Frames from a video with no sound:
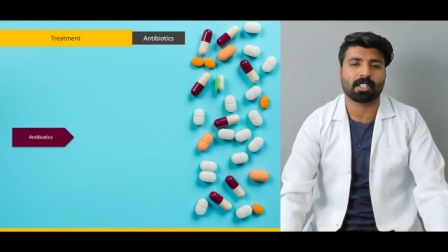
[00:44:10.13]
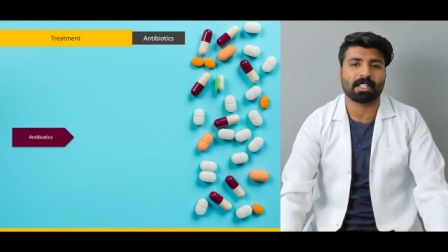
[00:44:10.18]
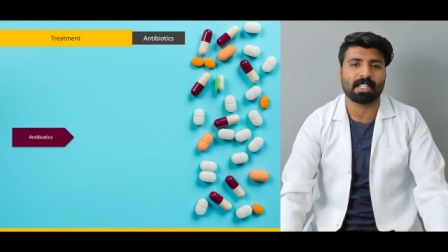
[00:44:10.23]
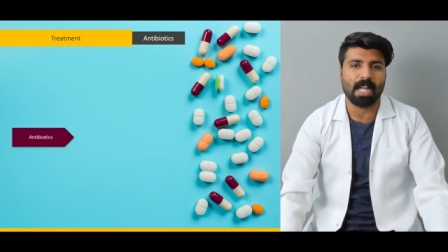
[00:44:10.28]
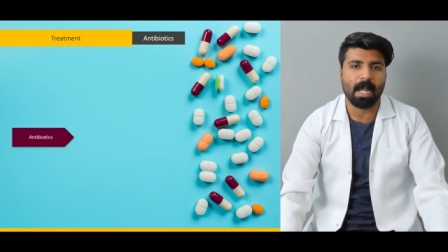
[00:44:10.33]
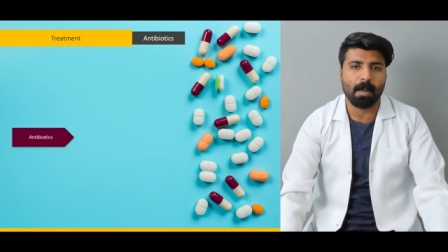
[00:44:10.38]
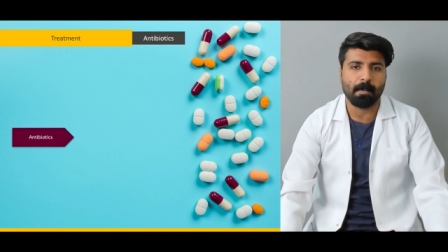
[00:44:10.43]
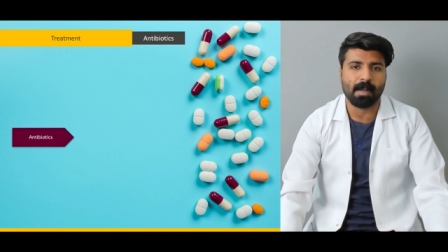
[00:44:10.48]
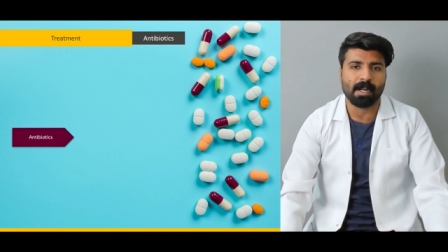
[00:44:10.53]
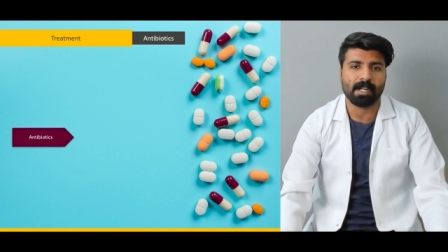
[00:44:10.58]

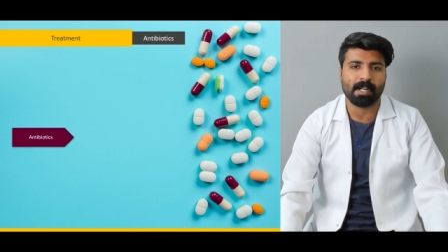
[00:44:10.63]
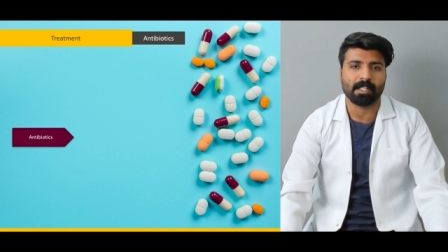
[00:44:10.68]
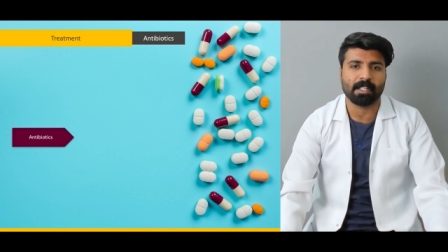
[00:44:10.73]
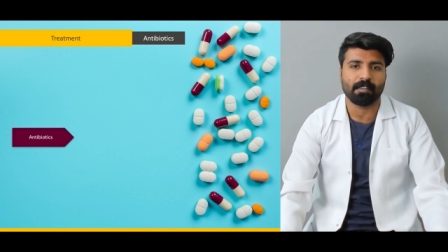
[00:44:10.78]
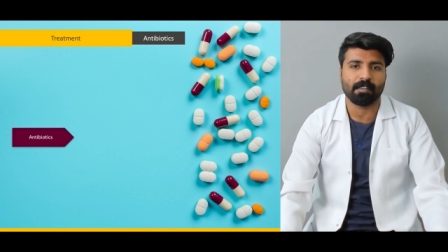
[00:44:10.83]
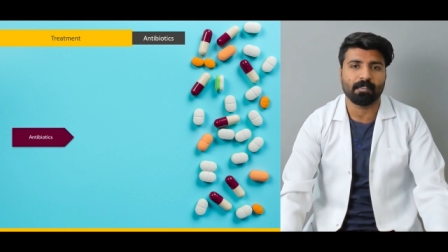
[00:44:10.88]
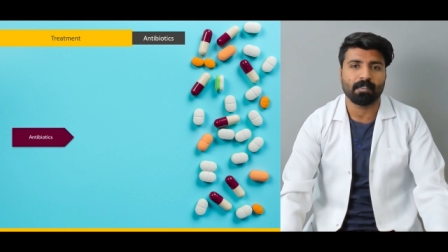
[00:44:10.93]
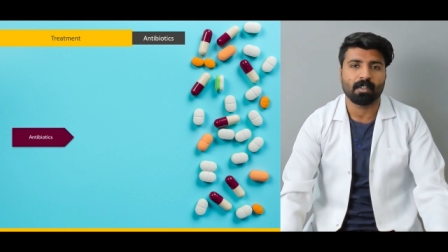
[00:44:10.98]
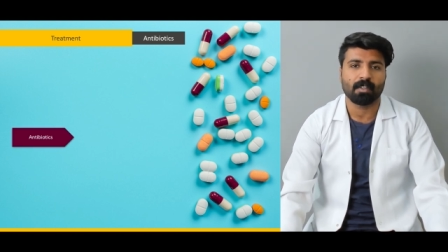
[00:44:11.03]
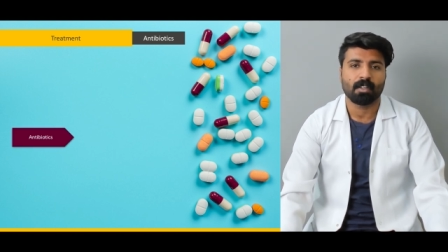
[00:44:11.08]

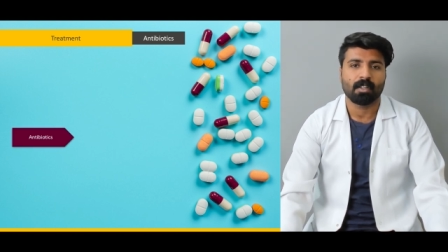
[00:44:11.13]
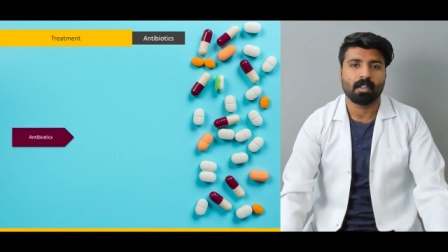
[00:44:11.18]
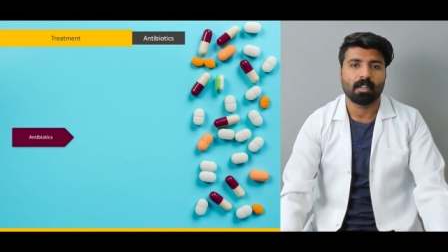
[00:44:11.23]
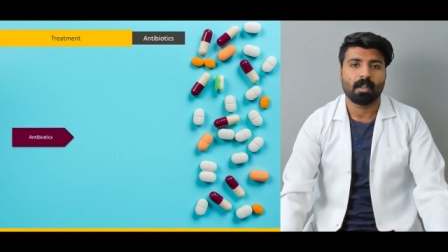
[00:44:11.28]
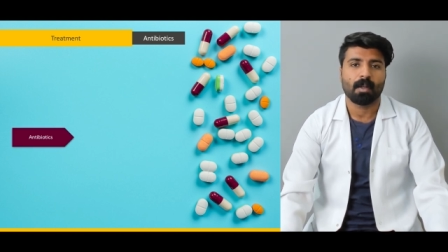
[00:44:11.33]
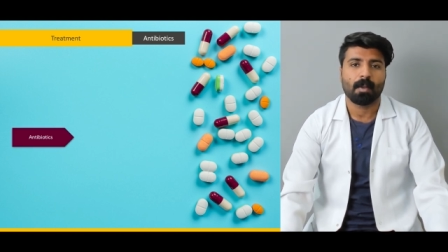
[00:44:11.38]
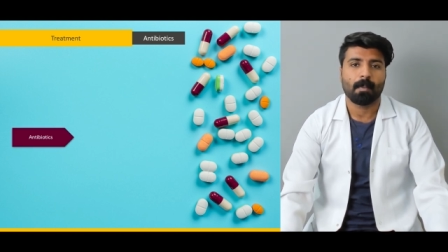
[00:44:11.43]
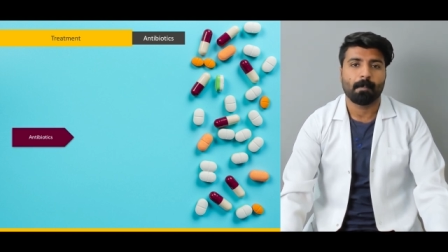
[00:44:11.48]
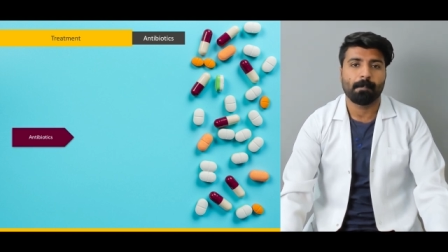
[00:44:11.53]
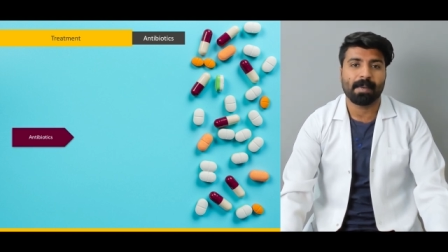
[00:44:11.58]
gram-negative
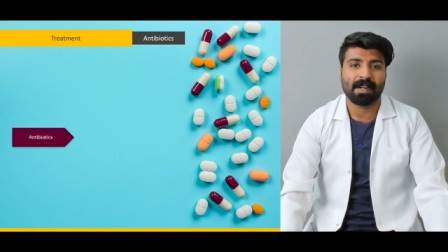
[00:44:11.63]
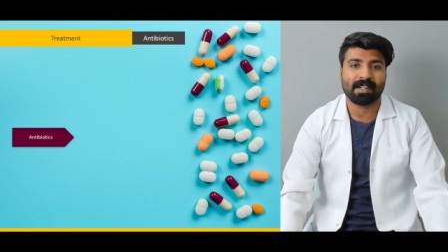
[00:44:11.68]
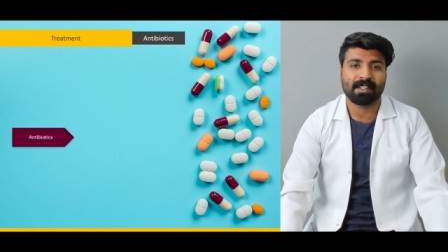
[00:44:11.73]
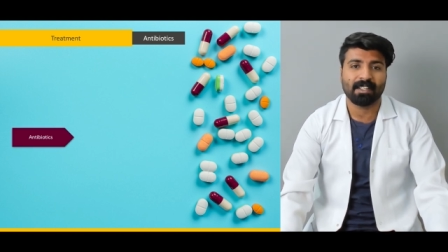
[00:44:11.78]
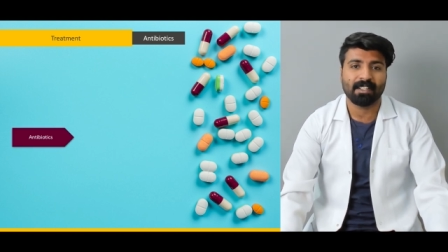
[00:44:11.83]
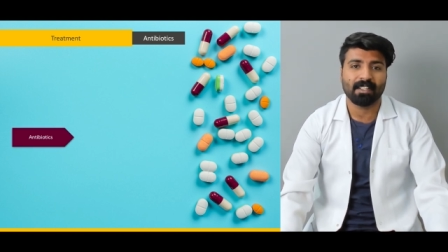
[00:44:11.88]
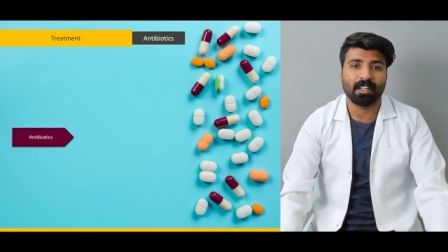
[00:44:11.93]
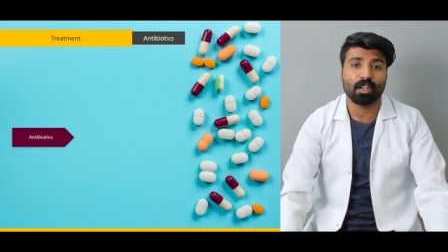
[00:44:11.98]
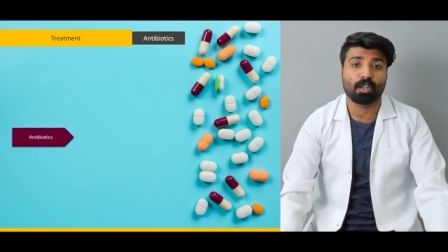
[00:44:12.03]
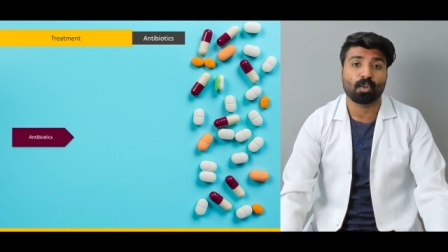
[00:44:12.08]

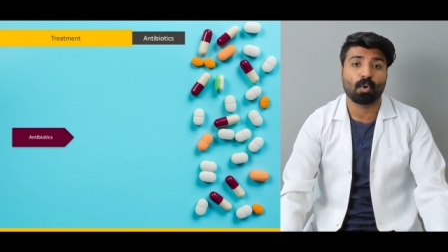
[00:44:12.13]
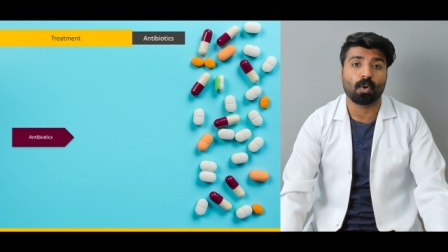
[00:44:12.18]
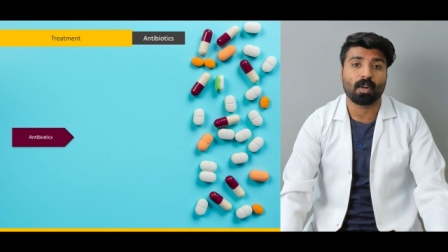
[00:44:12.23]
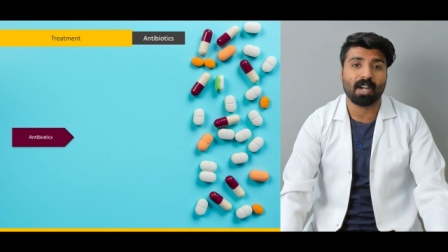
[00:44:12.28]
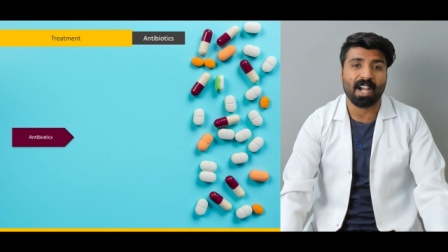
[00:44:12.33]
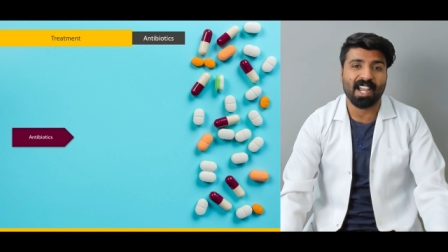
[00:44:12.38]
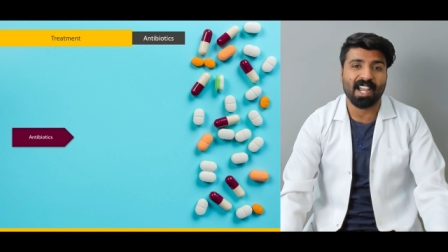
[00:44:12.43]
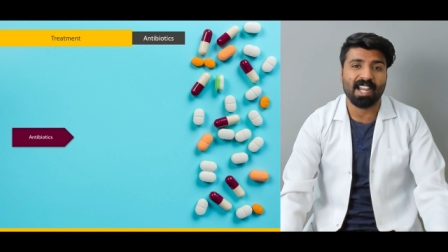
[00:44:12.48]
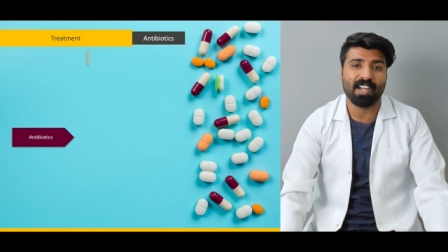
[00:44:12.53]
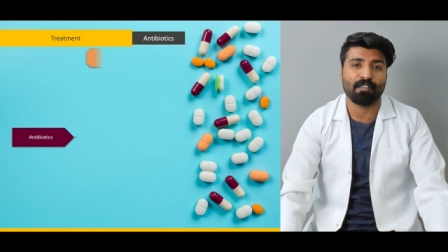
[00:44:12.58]
bacterial
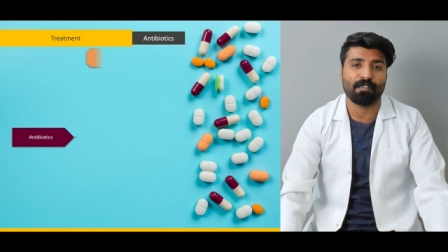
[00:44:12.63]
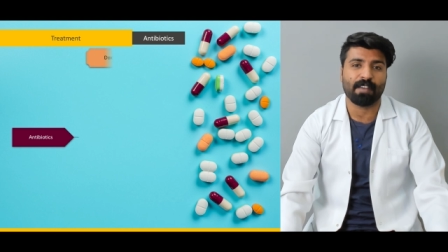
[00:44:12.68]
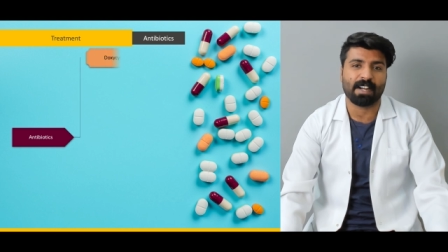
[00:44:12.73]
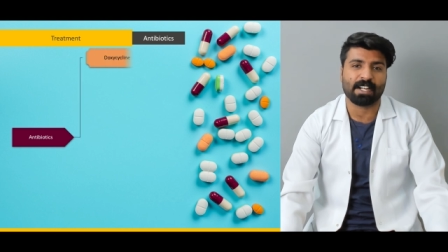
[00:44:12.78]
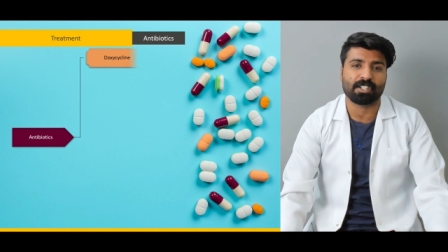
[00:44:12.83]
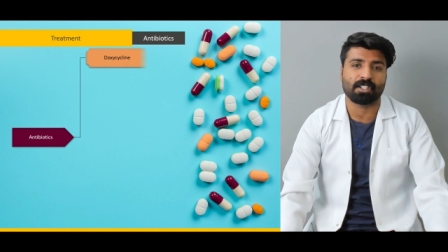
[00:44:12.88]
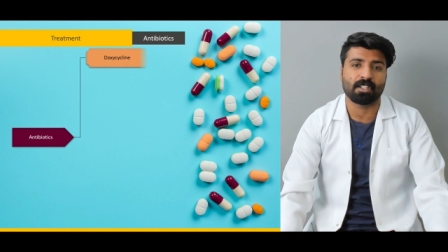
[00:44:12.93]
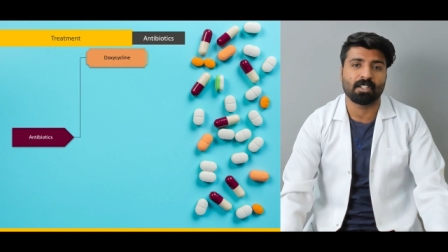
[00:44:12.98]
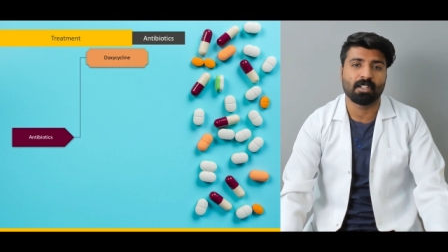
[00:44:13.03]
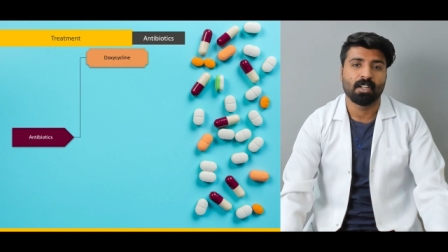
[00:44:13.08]
cocci
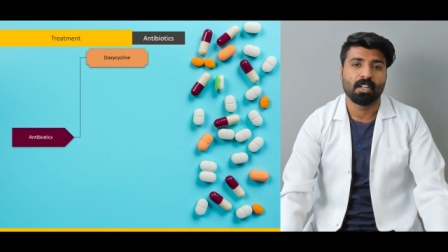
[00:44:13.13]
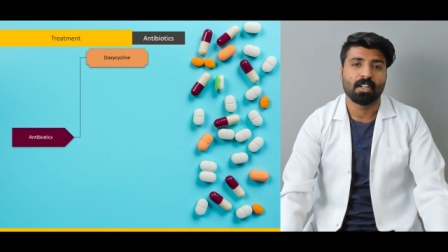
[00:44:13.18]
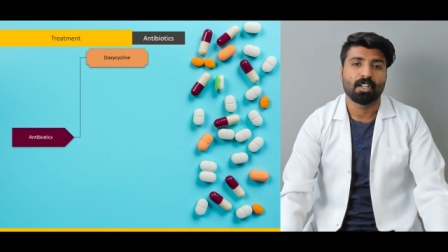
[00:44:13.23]
infection.